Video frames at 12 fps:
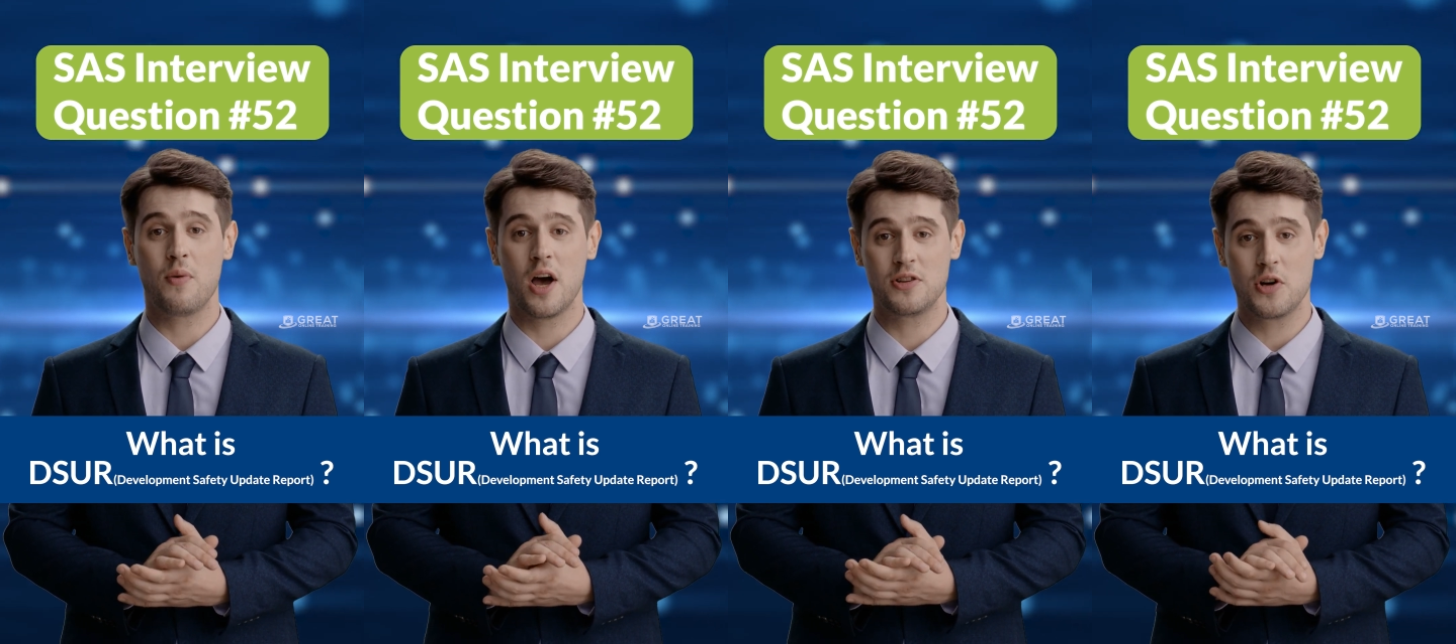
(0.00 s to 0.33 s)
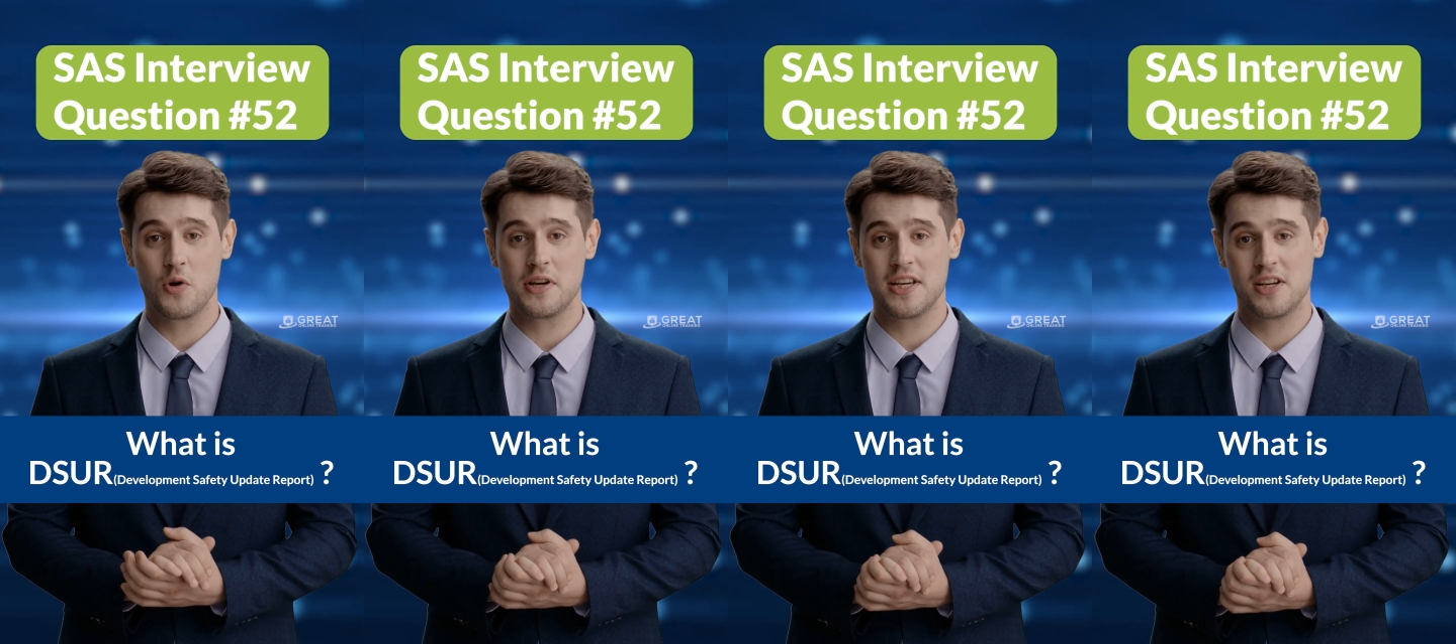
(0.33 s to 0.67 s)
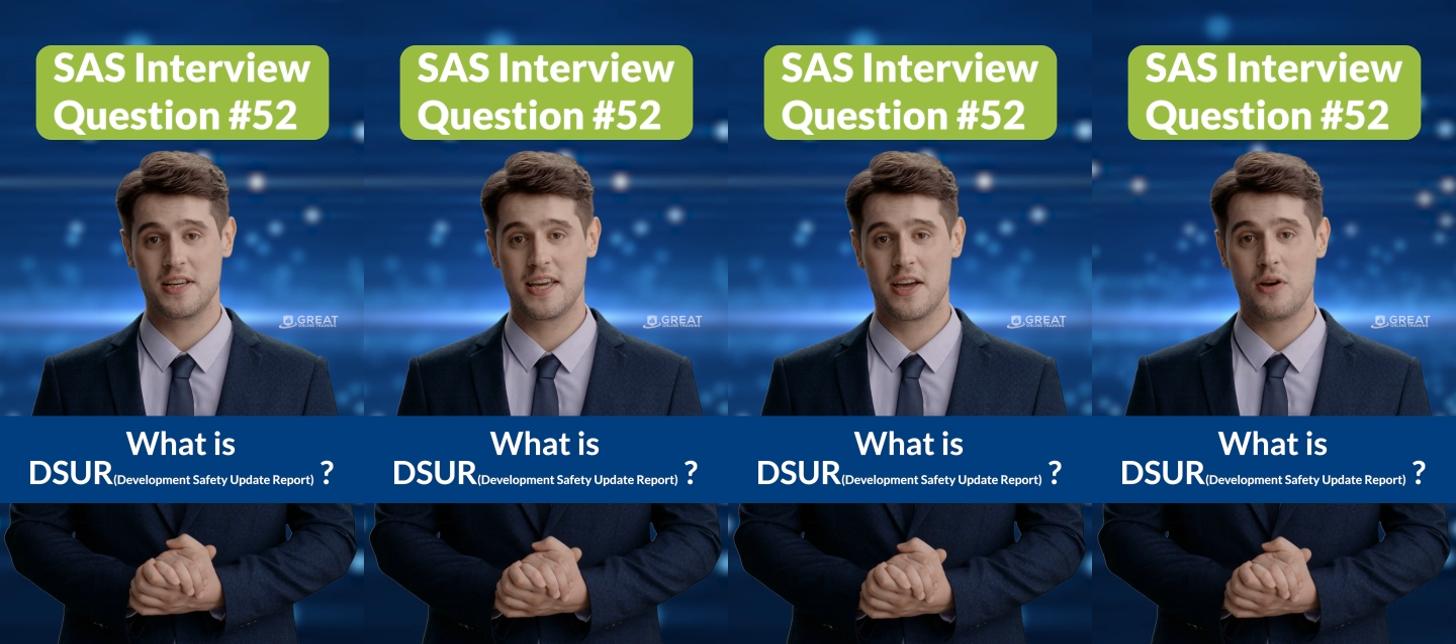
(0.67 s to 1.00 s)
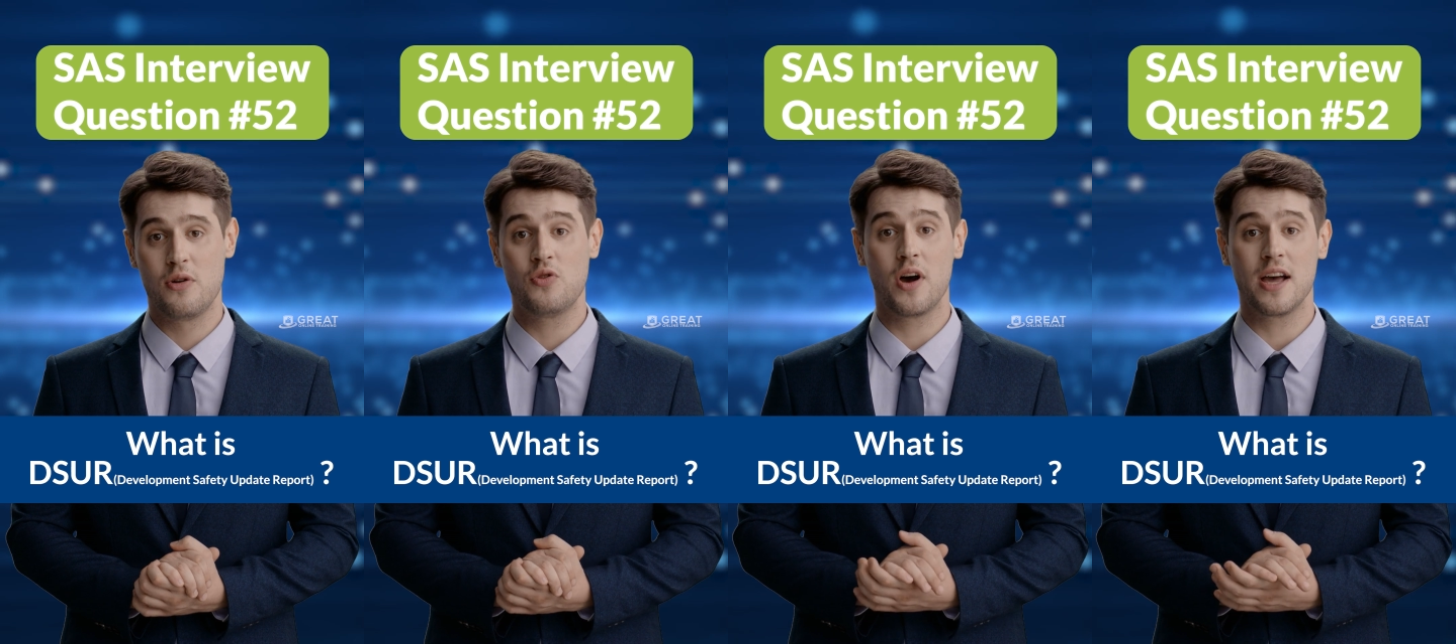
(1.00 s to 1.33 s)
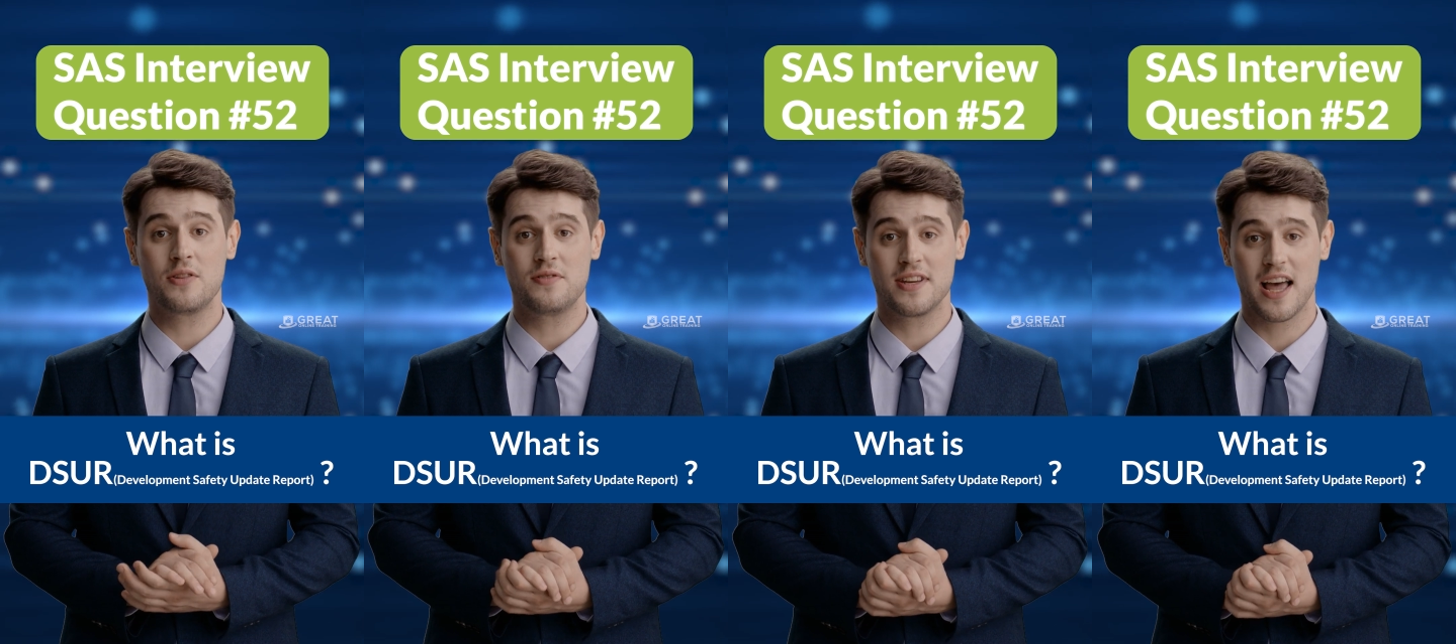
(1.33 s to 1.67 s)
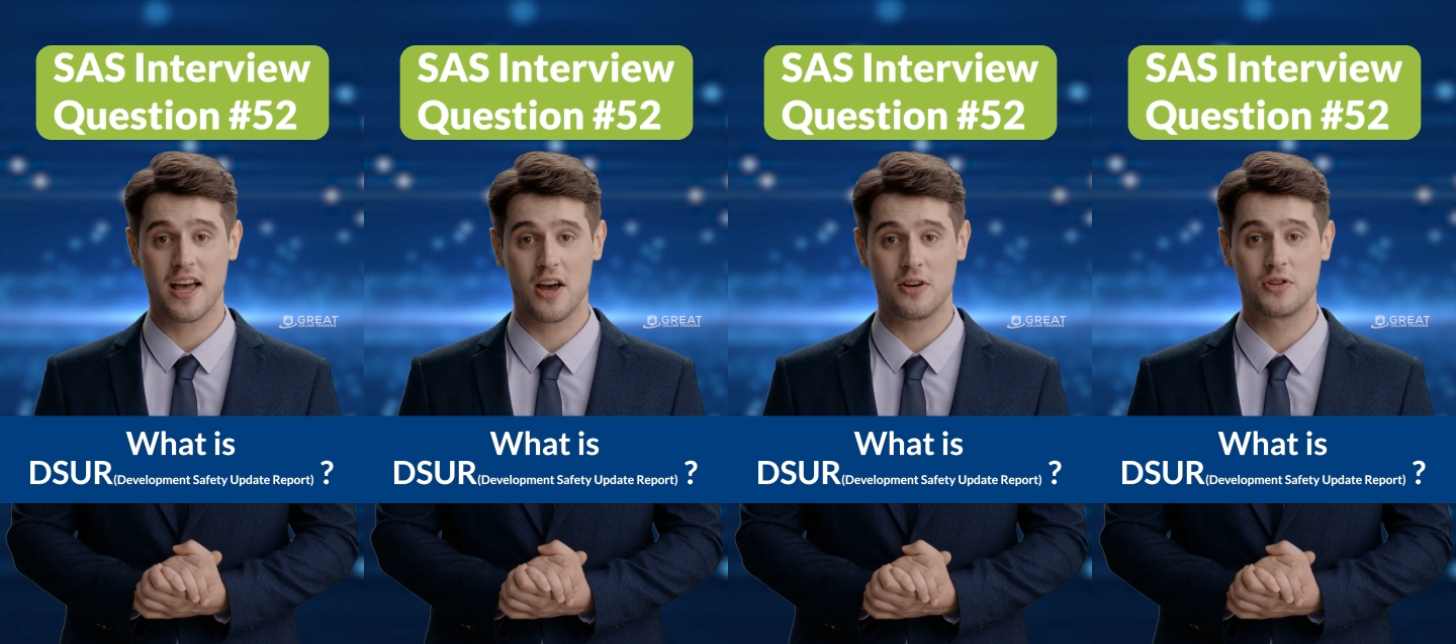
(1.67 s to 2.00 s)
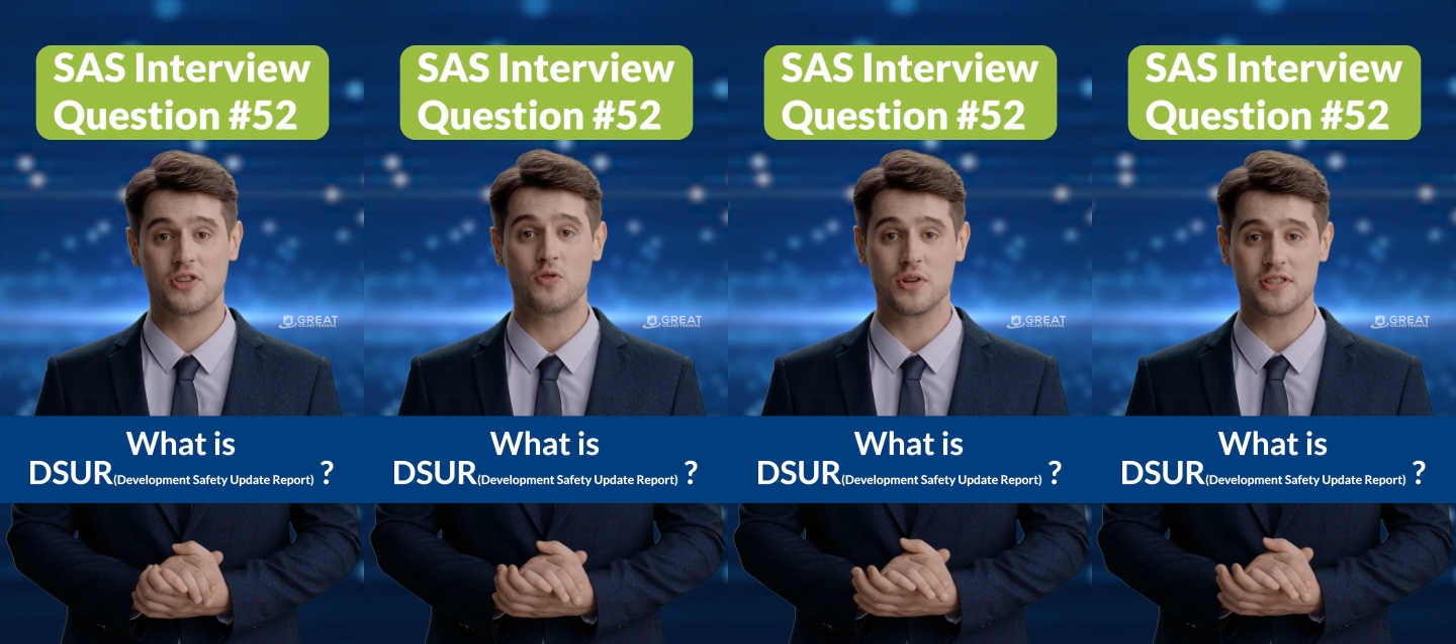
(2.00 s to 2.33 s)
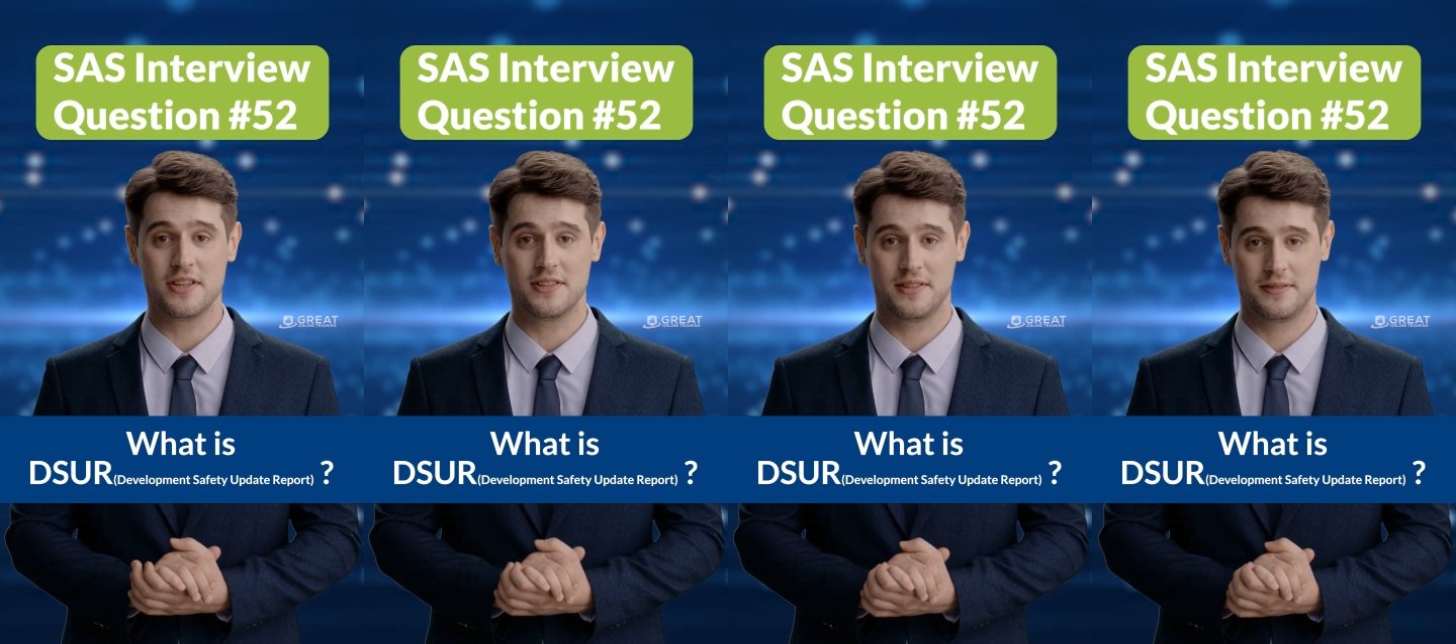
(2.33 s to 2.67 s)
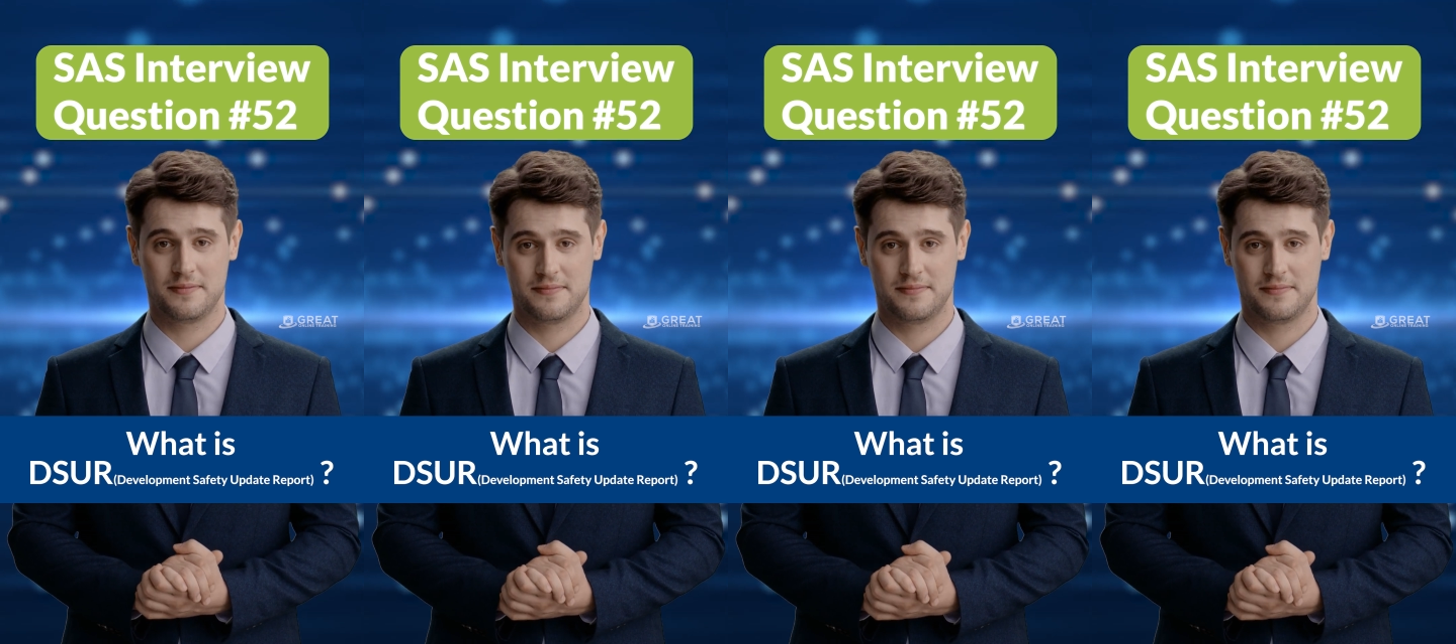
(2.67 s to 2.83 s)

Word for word: ongoing clinical trials and other sources.